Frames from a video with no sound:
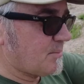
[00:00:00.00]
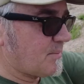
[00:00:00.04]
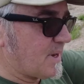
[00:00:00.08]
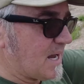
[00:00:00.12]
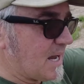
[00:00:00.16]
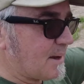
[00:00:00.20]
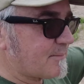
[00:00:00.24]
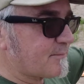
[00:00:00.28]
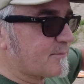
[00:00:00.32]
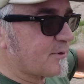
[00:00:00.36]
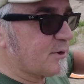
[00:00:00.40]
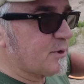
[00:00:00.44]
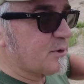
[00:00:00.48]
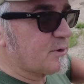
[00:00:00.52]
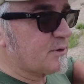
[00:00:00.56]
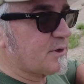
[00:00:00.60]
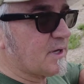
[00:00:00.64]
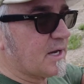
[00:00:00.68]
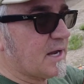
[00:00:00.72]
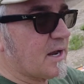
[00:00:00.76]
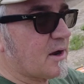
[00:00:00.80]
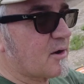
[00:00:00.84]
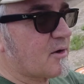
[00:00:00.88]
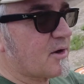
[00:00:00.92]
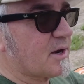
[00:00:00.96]
map view of
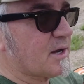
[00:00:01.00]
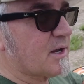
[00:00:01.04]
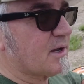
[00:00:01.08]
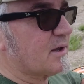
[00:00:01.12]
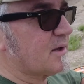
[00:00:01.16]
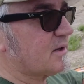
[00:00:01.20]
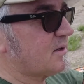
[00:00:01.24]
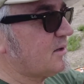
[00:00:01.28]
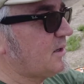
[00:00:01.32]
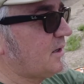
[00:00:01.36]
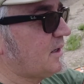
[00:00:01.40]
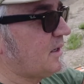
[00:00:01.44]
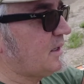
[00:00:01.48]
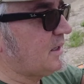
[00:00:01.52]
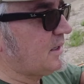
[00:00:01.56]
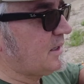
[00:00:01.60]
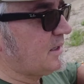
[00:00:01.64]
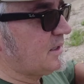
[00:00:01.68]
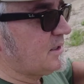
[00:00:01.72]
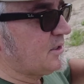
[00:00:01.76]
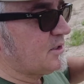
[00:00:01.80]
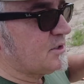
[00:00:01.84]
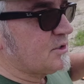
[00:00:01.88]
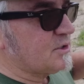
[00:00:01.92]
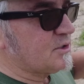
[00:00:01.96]
the area,
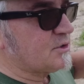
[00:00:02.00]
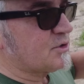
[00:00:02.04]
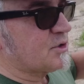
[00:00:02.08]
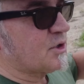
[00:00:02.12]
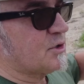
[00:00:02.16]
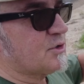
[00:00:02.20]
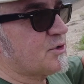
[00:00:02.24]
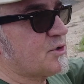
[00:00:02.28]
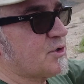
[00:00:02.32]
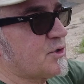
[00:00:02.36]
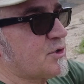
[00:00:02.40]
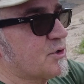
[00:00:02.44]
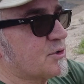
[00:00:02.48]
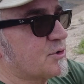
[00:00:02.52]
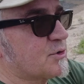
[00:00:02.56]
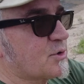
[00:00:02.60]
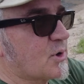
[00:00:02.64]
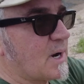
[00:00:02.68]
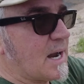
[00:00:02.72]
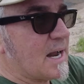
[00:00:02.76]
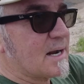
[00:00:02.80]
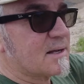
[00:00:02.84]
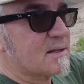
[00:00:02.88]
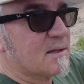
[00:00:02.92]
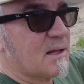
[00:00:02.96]
shows you your
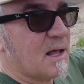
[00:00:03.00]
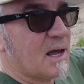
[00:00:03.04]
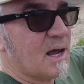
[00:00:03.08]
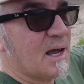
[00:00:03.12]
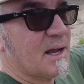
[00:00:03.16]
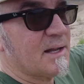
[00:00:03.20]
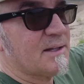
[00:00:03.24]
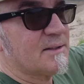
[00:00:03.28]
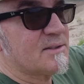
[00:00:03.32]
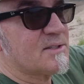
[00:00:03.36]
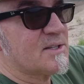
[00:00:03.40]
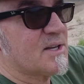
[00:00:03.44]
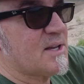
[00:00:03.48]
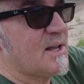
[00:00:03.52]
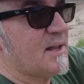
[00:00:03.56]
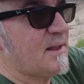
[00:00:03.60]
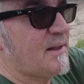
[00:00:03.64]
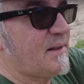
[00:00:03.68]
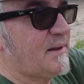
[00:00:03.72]
track lines,